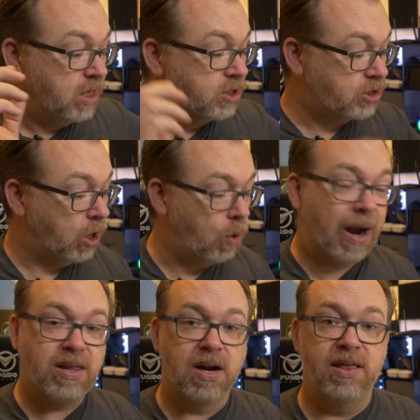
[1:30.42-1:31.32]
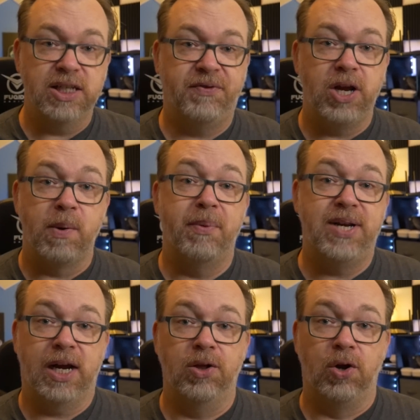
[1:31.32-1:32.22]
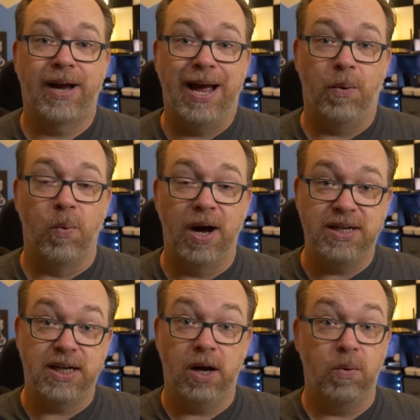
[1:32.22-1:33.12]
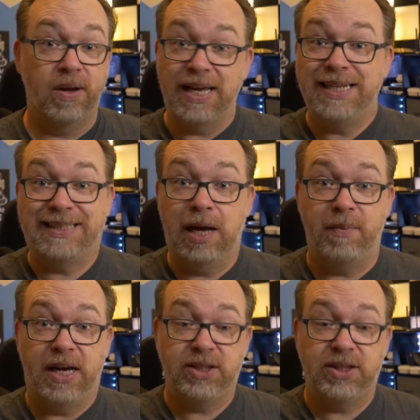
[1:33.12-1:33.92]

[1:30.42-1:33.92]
So I thought in this video we would take a look at what uh, what they sent me.